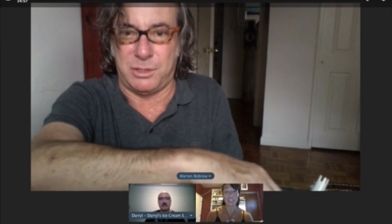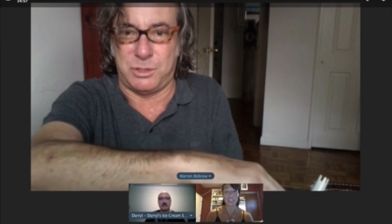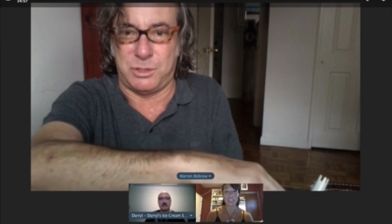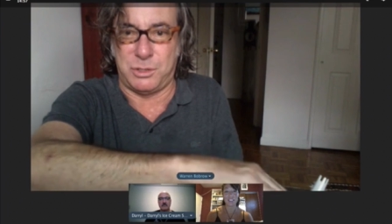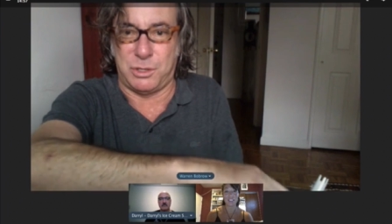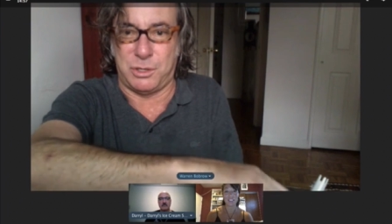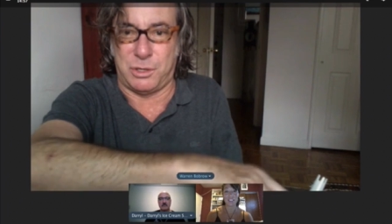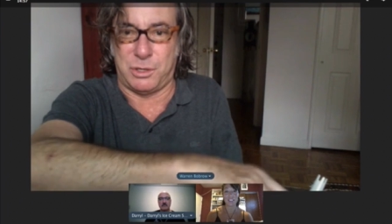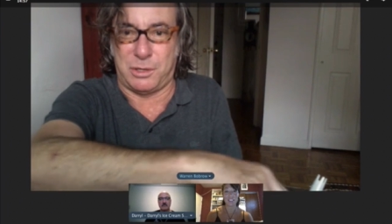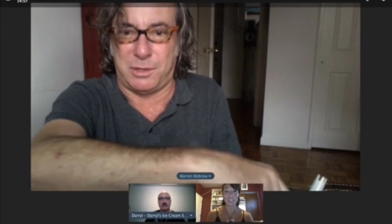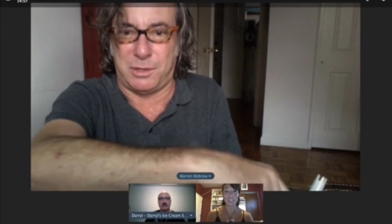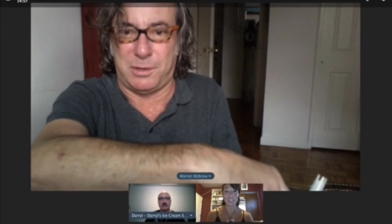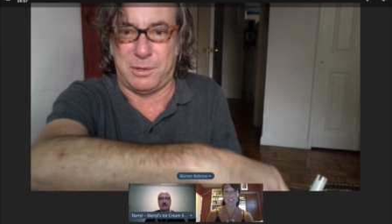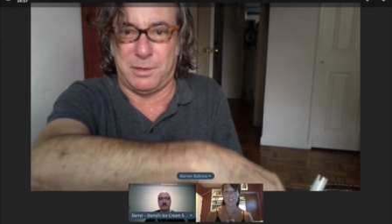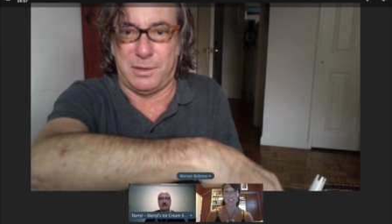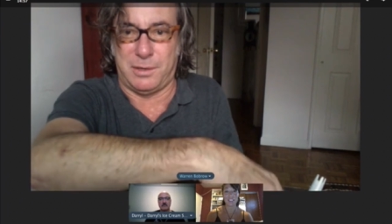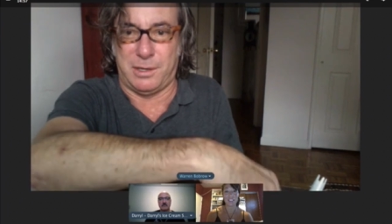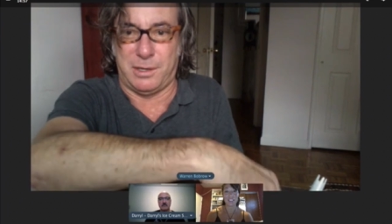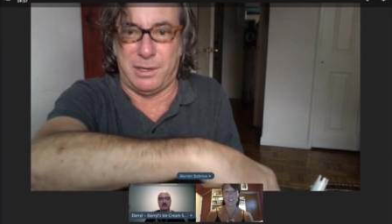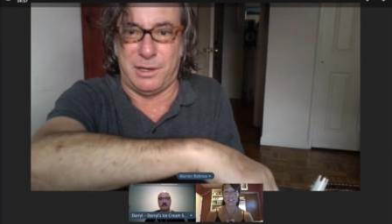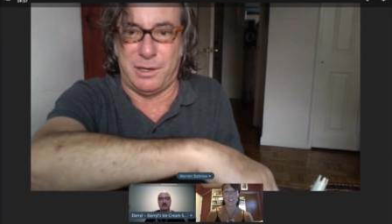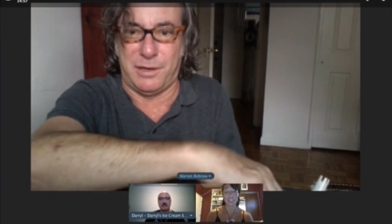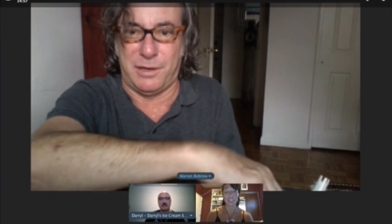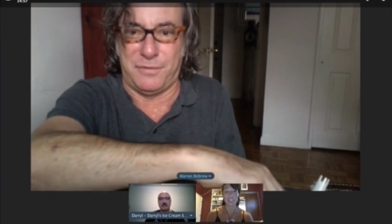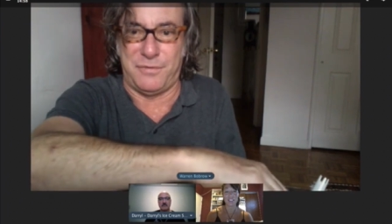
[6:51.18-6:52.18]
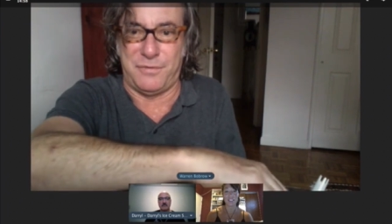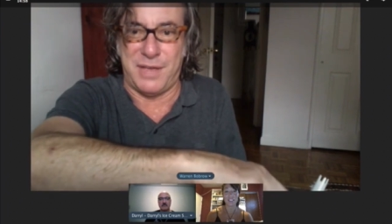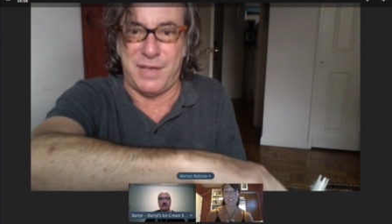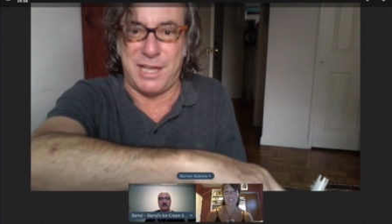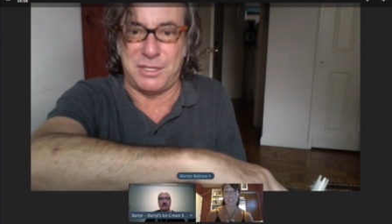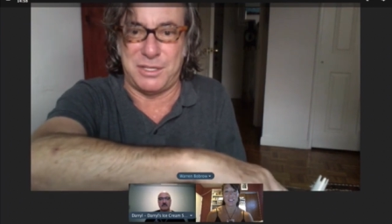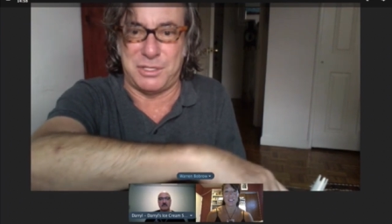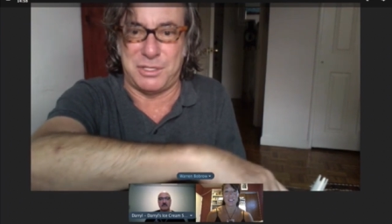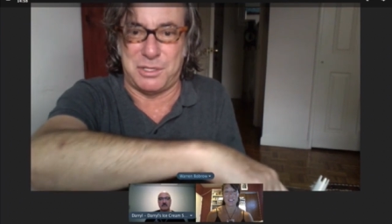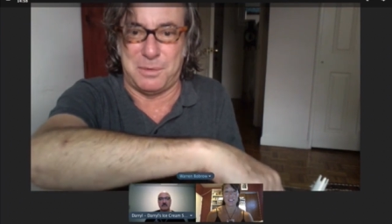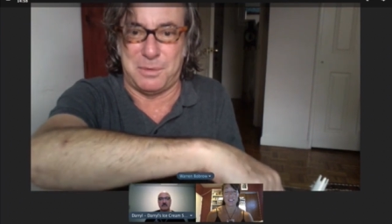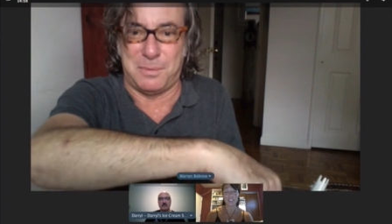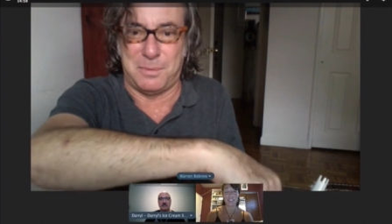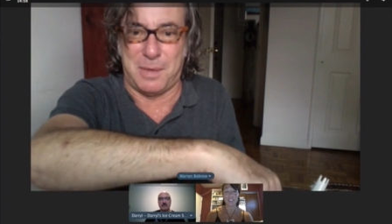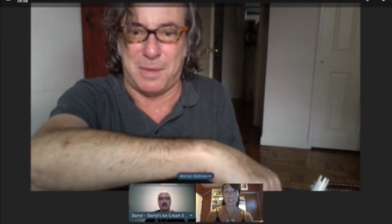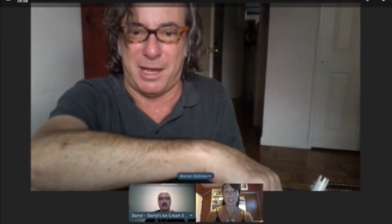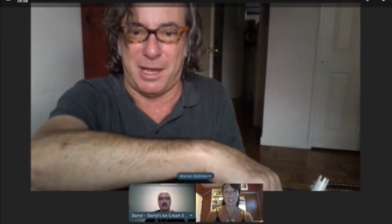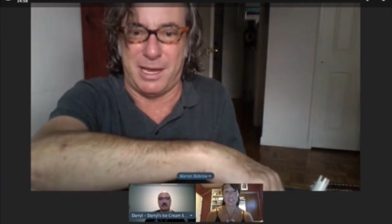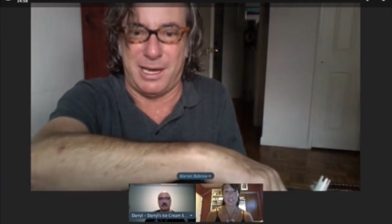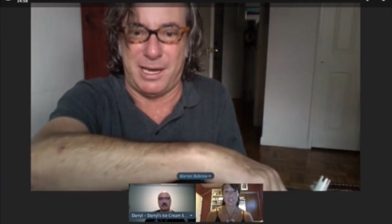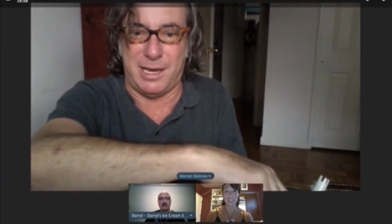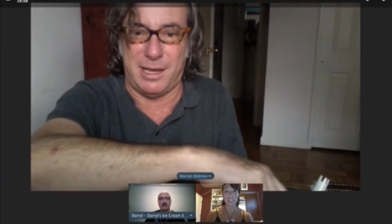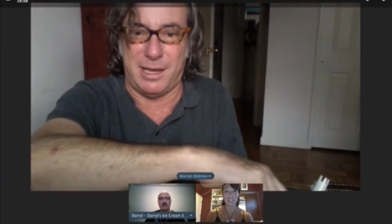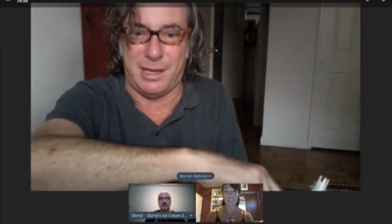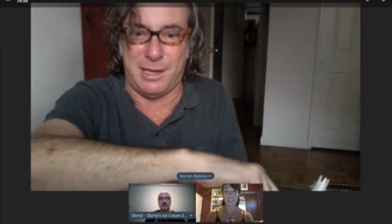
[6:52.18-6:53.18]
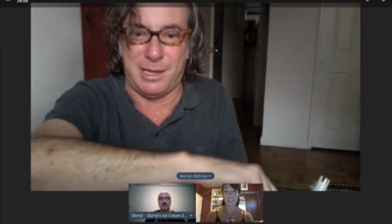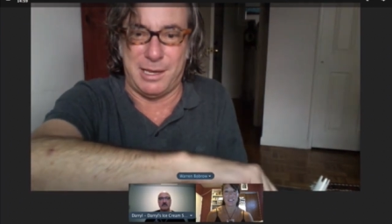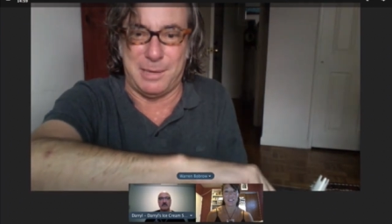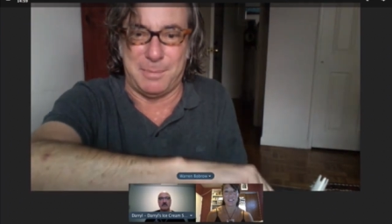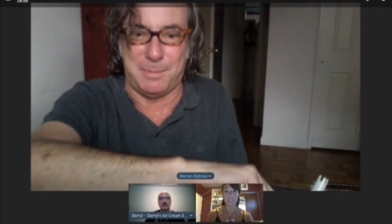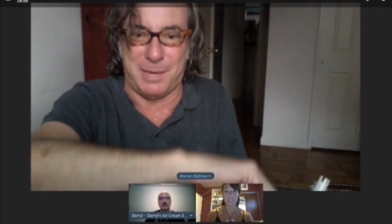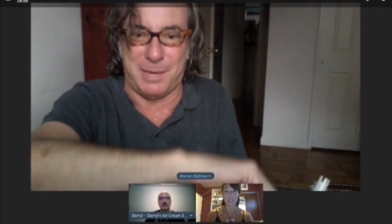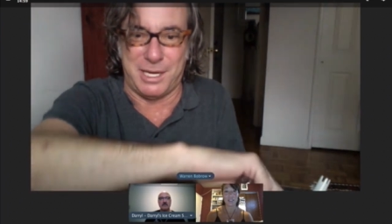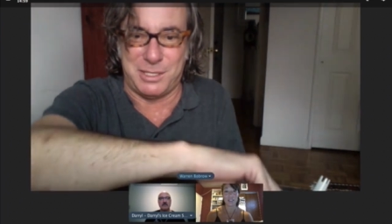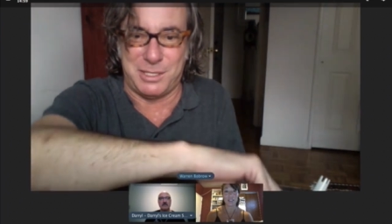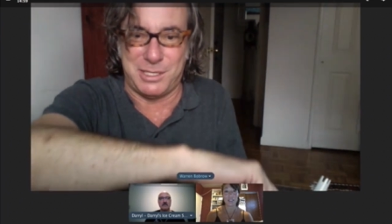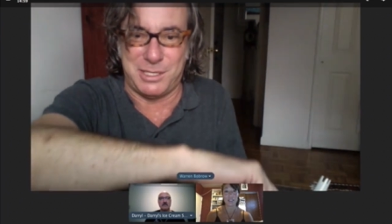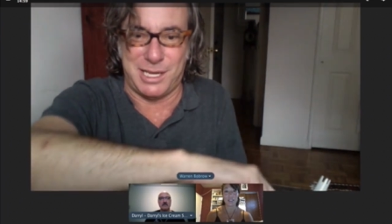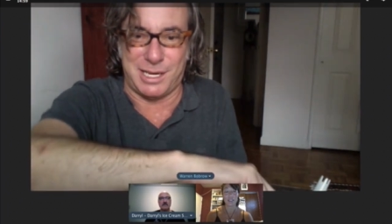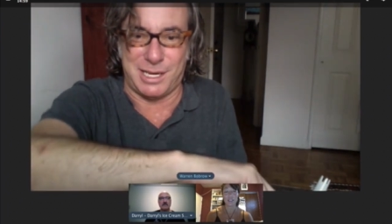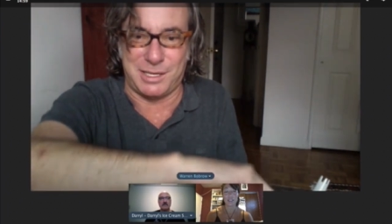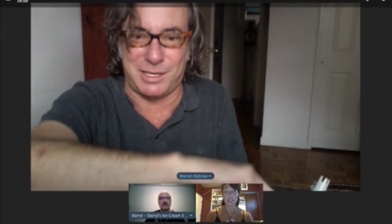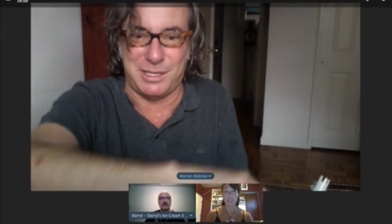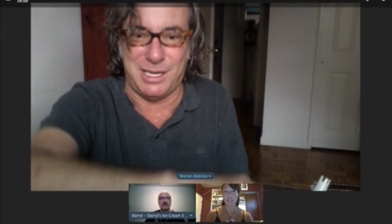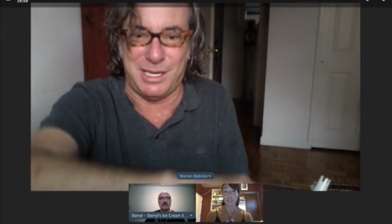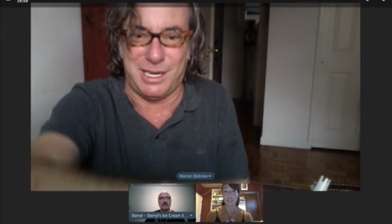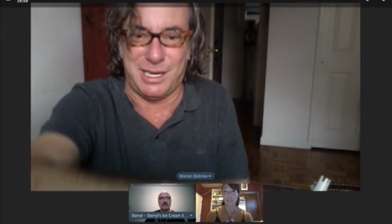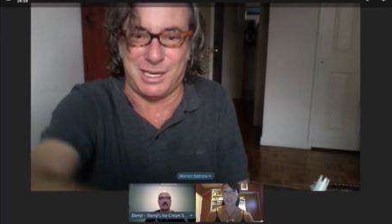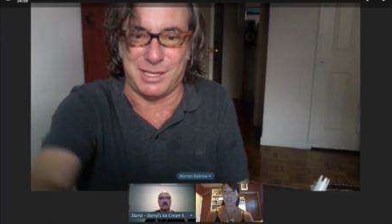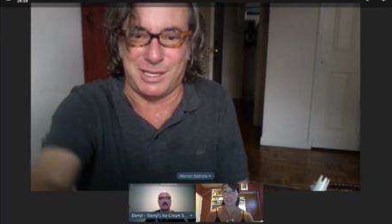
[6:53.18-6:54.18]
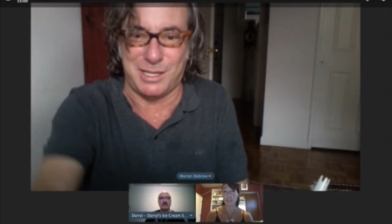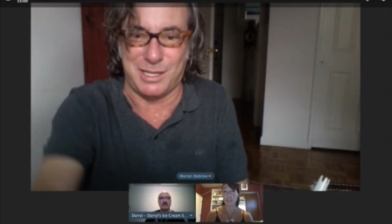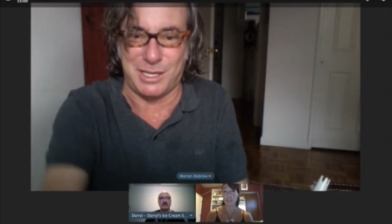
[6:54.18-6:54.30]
took offense at my technique,